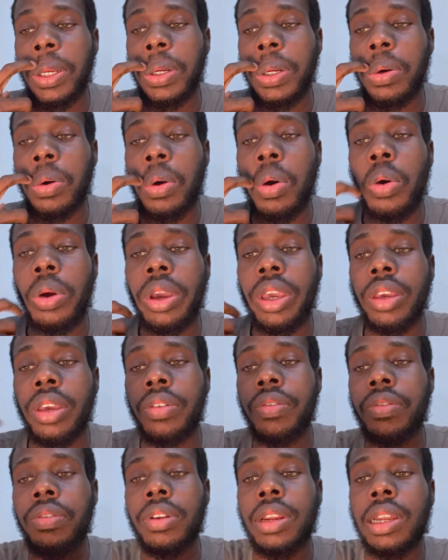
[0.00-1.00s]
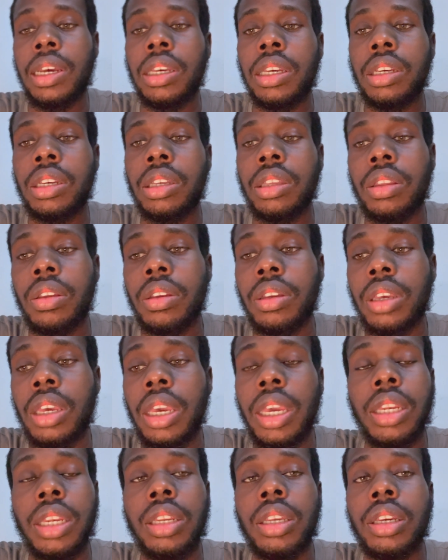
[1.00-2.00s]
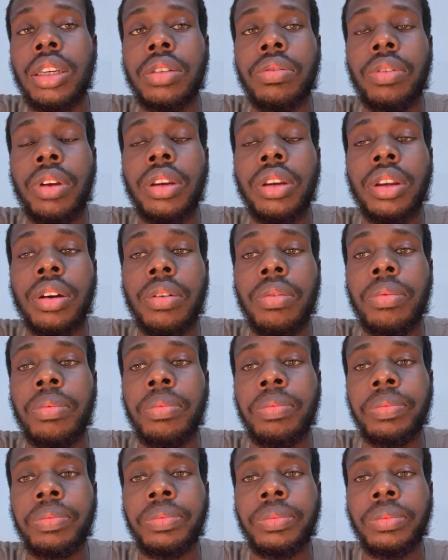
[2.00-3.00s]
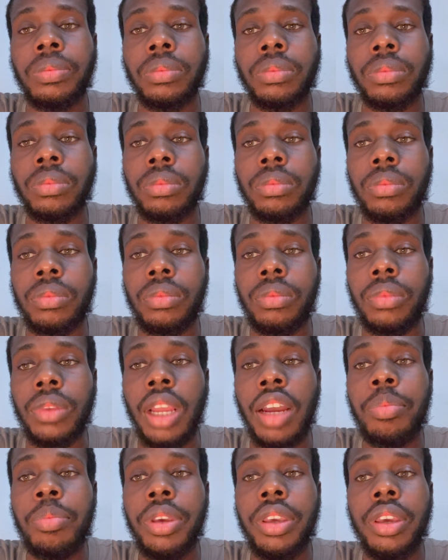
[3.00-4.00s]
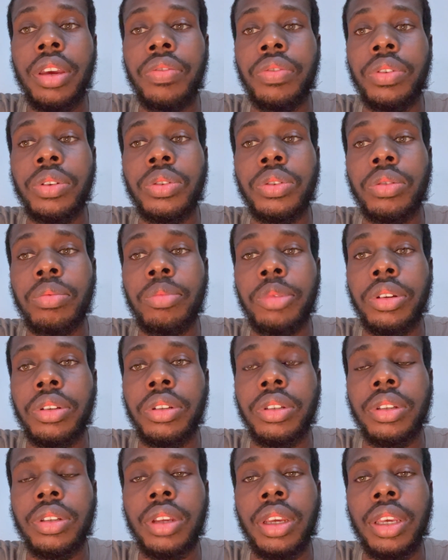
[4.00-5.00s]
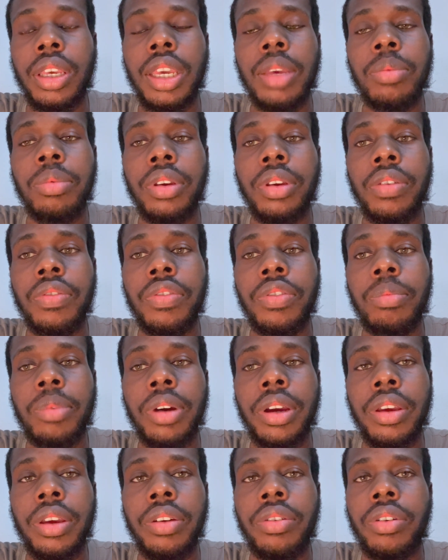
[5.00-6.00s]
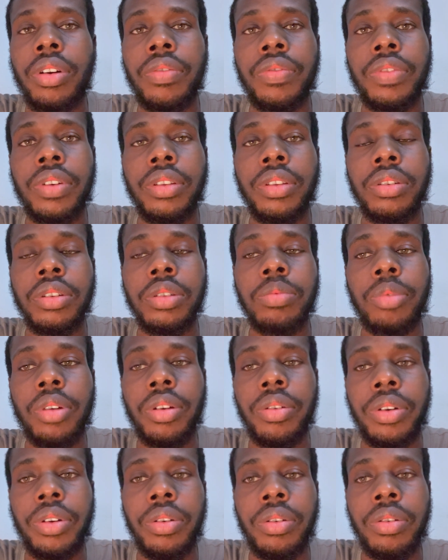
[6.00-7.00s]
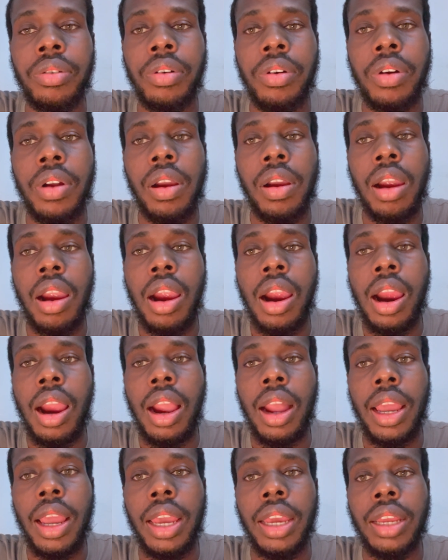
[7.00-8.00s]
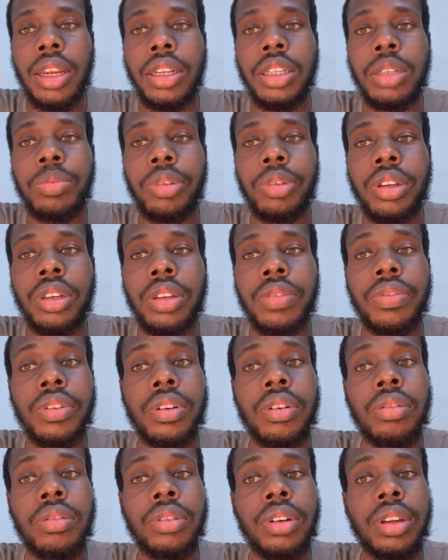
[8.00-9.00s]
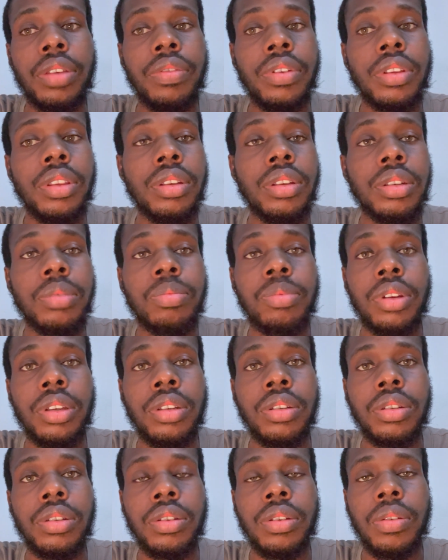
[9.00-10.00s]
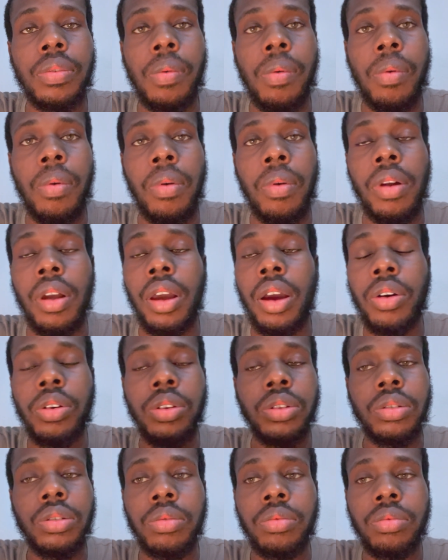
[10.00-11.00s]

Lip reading: owing for like 8 days right now. I've been here for 2 months. I came here for my grandfather's burial, and it's been difficult leaving this place. I also,